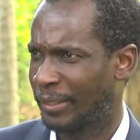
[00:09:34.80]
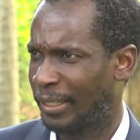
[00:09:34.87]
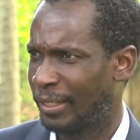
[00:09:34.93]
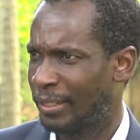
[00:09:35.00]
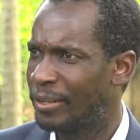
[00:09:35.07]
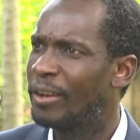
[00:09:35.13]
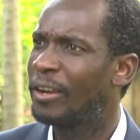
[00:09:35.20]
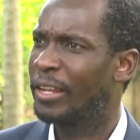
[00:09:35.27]

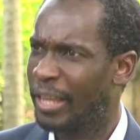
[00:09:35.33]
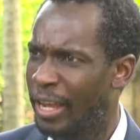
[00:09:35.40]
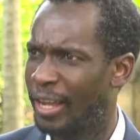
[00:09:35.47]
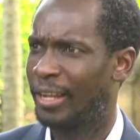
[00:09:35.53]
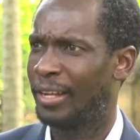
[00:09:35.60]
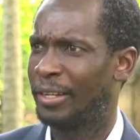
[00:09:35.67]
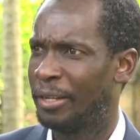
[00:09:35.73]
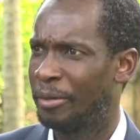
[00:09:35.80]
No, yeah,
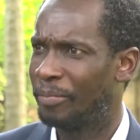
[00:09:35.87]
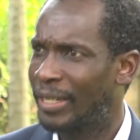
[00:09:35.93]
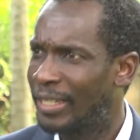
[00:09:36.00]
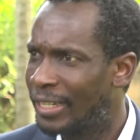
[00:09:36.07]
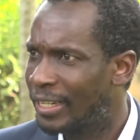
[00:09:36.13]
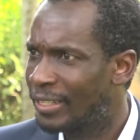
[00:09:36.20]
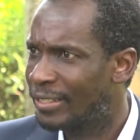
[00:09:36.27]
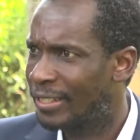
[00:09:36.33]
but
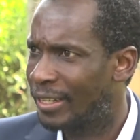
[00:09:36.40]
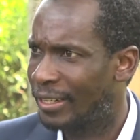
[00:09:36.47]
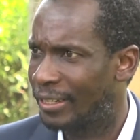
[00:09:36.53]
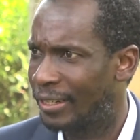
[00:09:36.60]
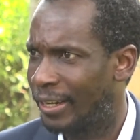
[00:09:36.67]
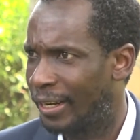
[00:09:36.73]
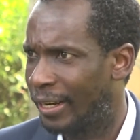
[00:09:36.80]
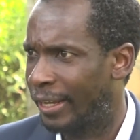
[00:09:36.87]
less
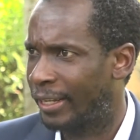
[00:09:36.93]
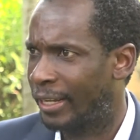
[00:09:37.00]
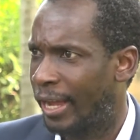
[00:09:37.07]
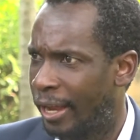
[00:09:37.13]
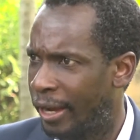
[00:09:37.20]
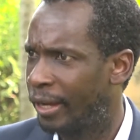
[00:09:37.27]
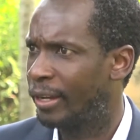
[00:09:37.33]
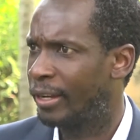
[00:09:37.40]
than, like
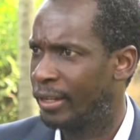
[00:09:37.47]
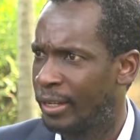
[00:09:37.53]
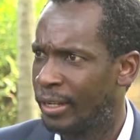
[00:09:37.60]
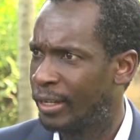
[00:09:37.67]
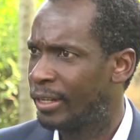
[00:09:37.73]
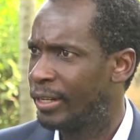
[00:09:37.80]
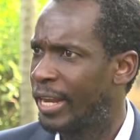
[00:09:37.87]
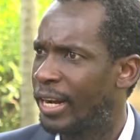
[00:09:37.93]

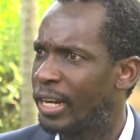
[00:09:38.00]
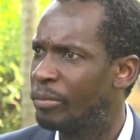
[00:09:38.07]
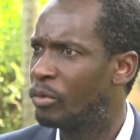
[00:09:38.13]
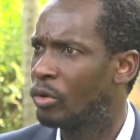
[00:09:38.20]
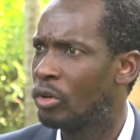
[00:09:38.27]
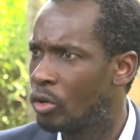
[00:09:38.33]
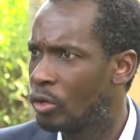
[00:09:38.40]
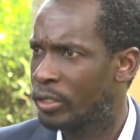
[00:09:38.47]

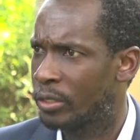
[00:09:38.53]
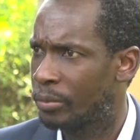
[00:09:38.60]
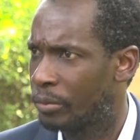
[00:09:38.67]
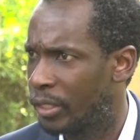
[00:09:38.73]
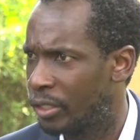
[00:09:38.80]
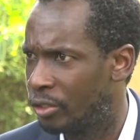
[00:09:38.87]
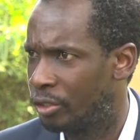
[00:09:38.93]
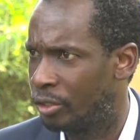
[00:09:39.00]
nalimu loss
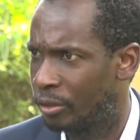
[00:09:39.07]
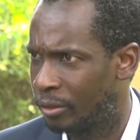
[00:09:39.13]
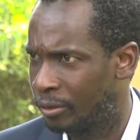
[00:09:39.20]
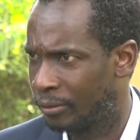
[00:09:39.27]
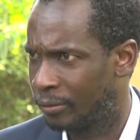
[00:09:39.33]
bulijjo.